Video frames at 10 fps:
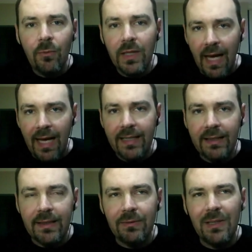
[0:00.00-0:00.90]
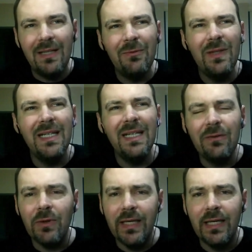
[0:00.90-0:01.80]
We
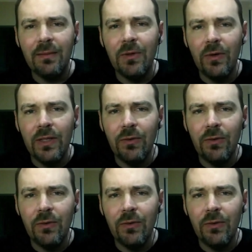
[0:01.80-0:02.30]
didn't really end up going